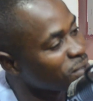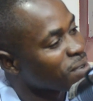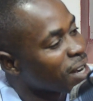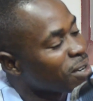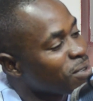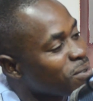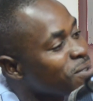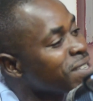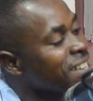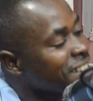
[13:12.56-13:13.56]
you
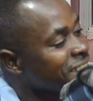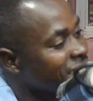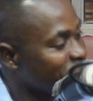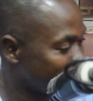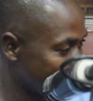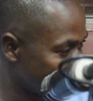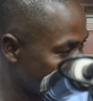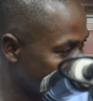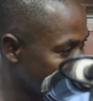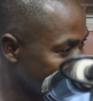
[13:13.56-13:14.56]
don't understand your level.
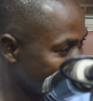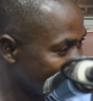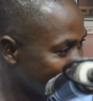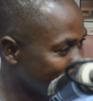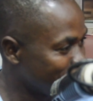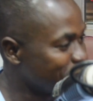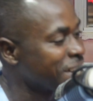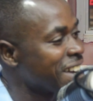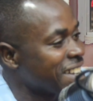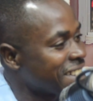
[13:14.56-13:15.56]
You don't
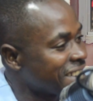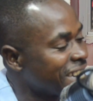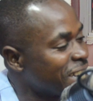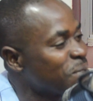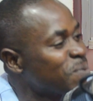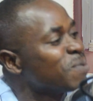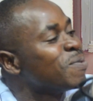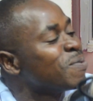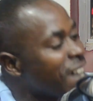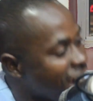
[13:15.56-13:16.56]
understand who
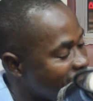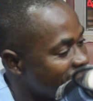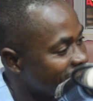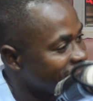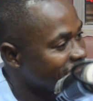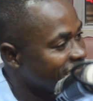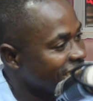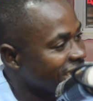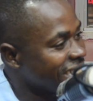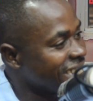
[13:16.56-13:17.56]
you are
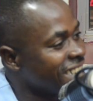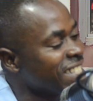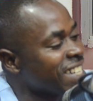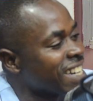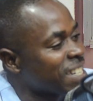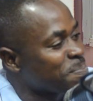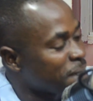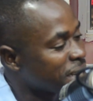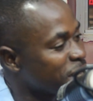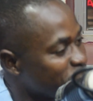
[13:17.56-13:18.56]
in that
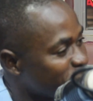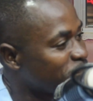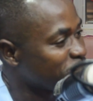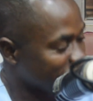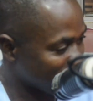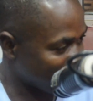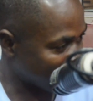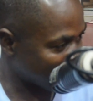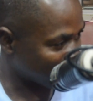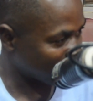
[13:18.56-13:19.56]
party of NRM.